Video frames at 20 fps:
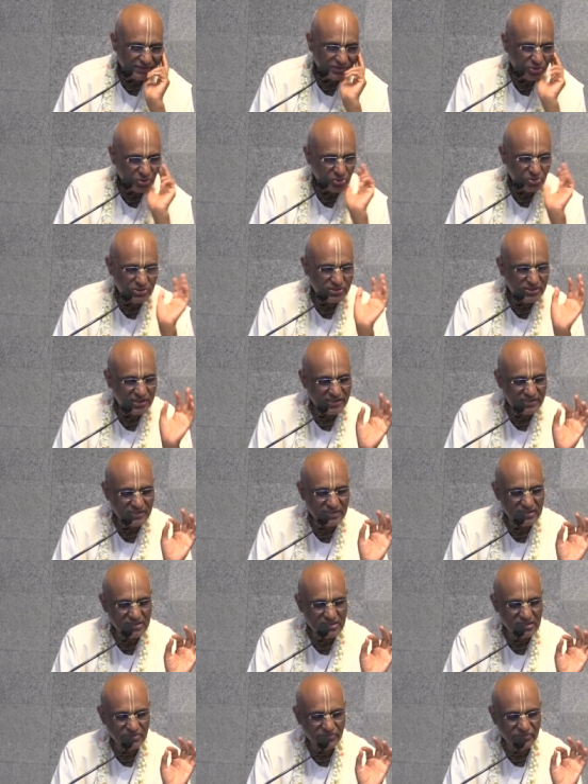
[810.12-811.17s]
knows the
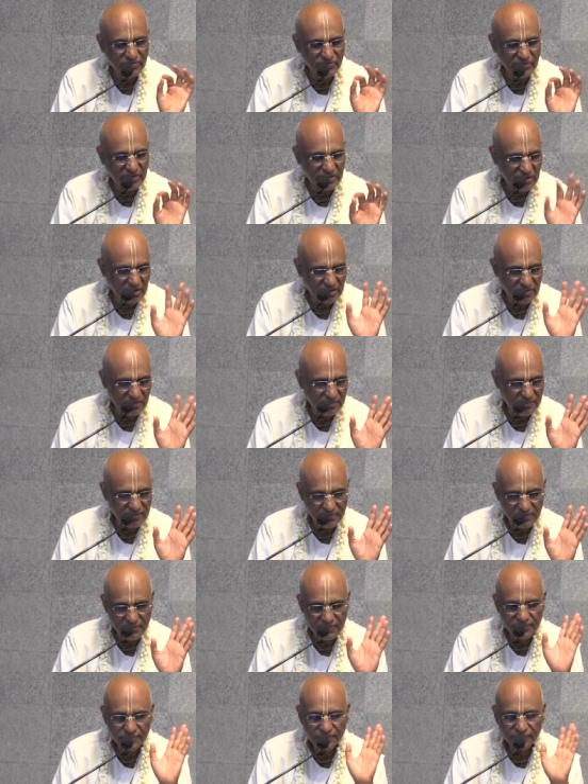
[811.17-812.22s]
essence of the
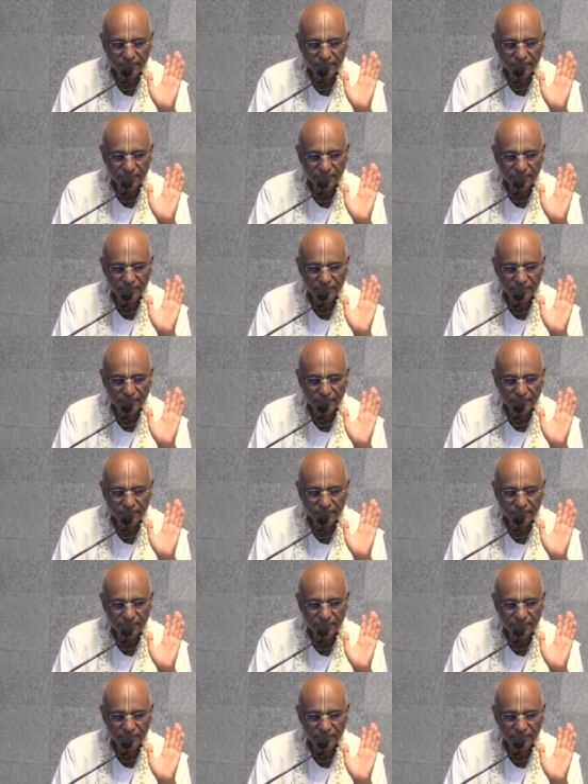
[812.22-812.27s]
Vedas.